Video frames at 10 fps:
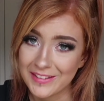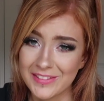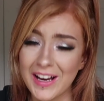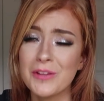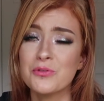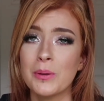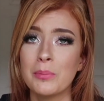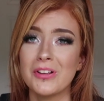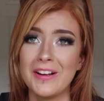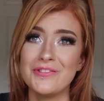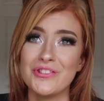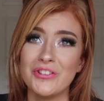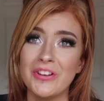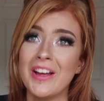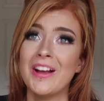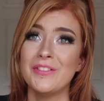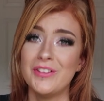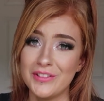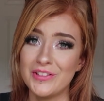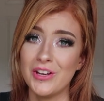That triple engine
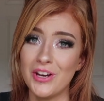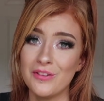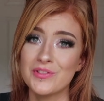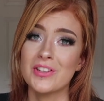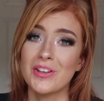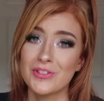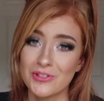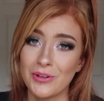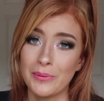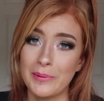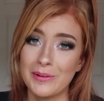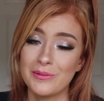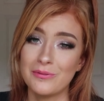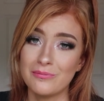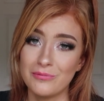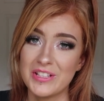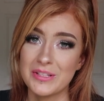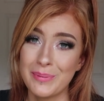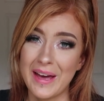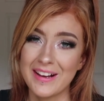deserves some
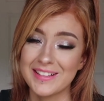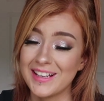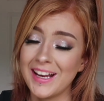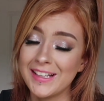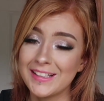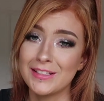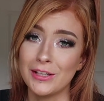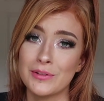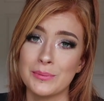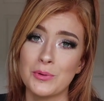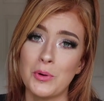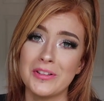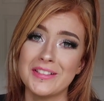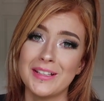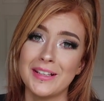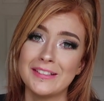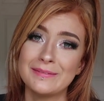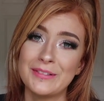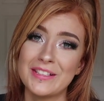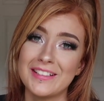respect. It deserves some quality,
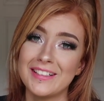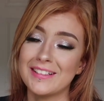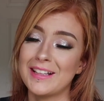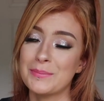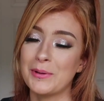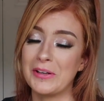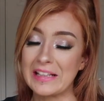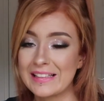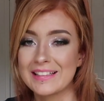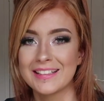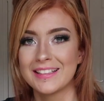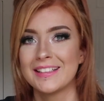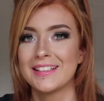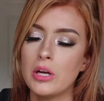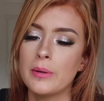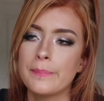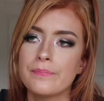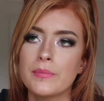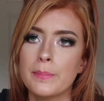doesn't it? Let's be honest.